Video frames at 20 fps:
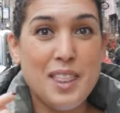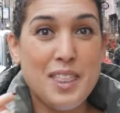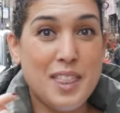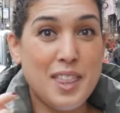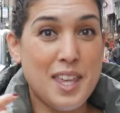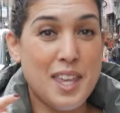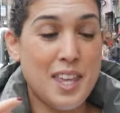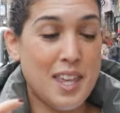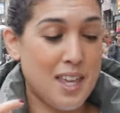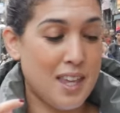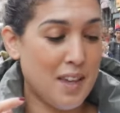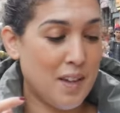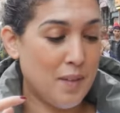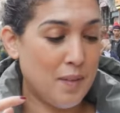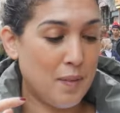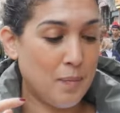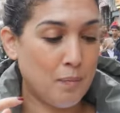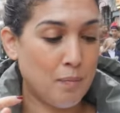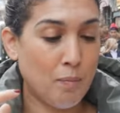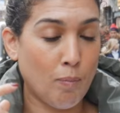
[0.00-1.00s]
the
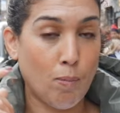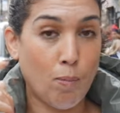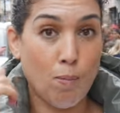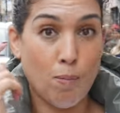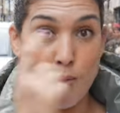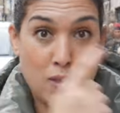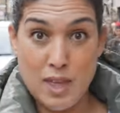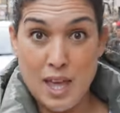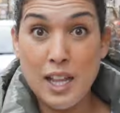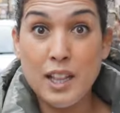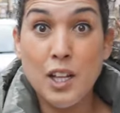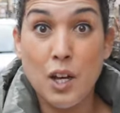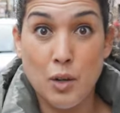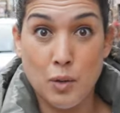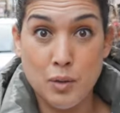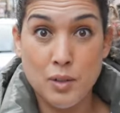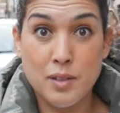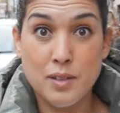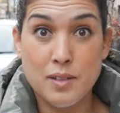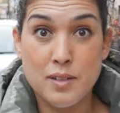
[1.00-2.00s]

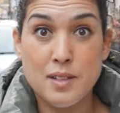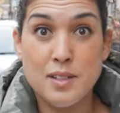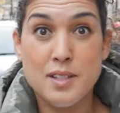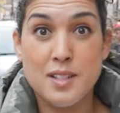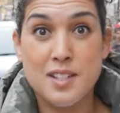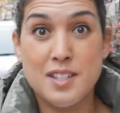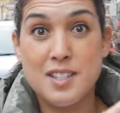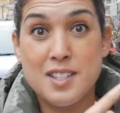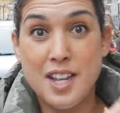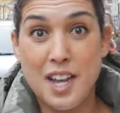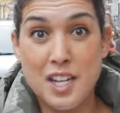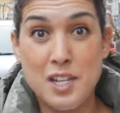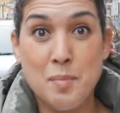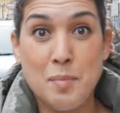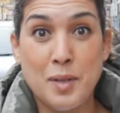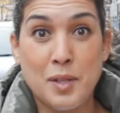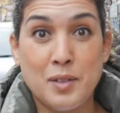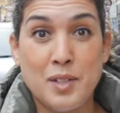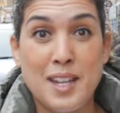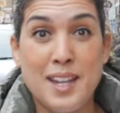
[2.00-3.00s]
yellow signed
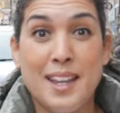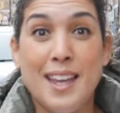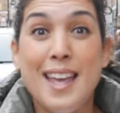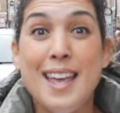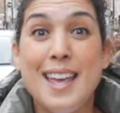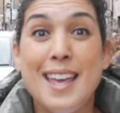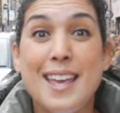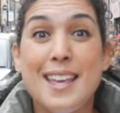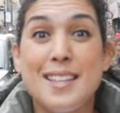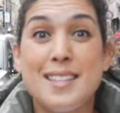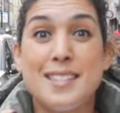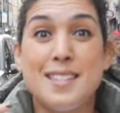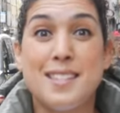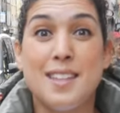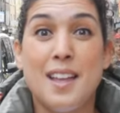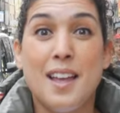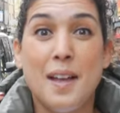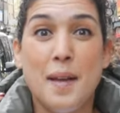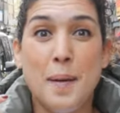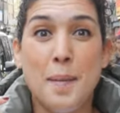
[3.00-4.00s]
building is
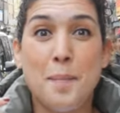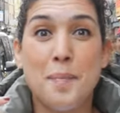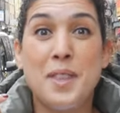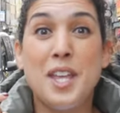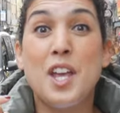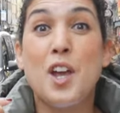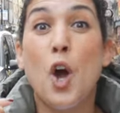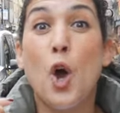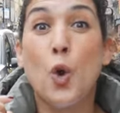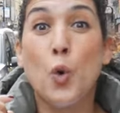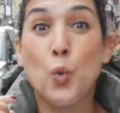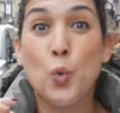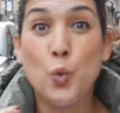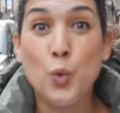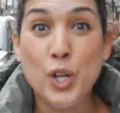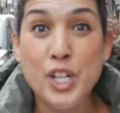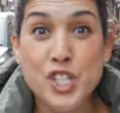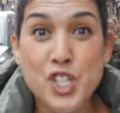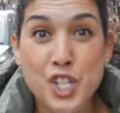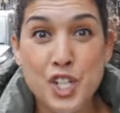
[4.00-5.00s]
the
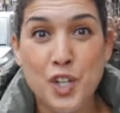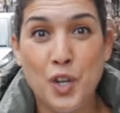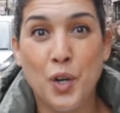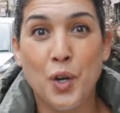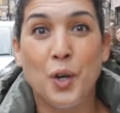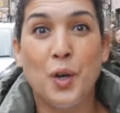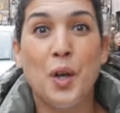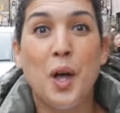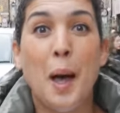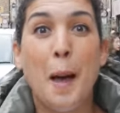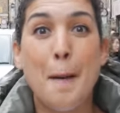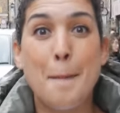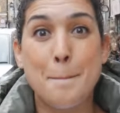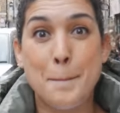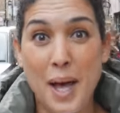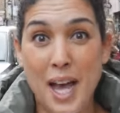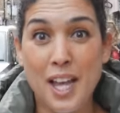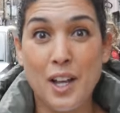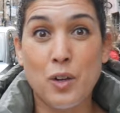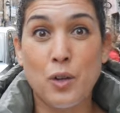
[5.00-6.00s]
original
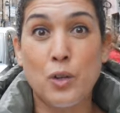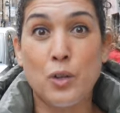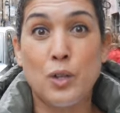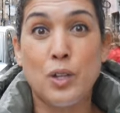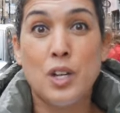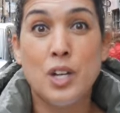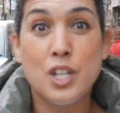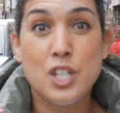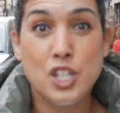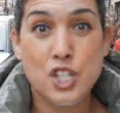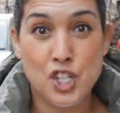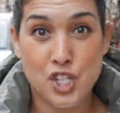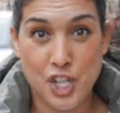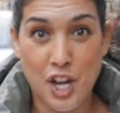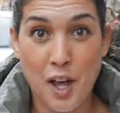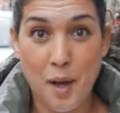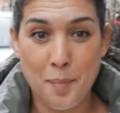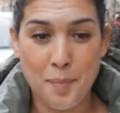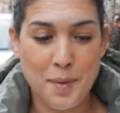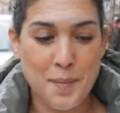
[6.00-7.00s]
Beigel
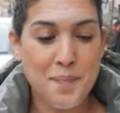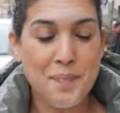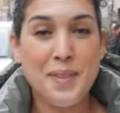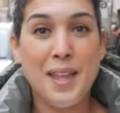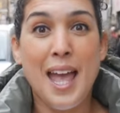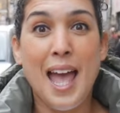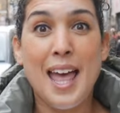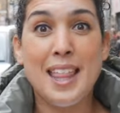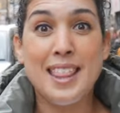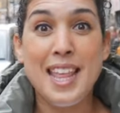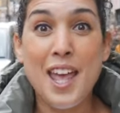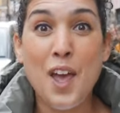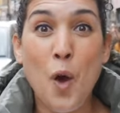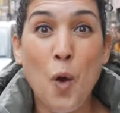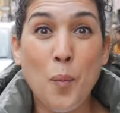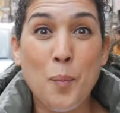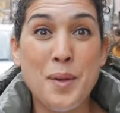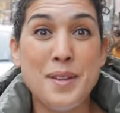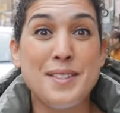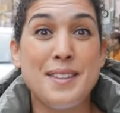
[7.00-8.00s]
shop and they
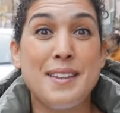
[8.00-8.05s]
opened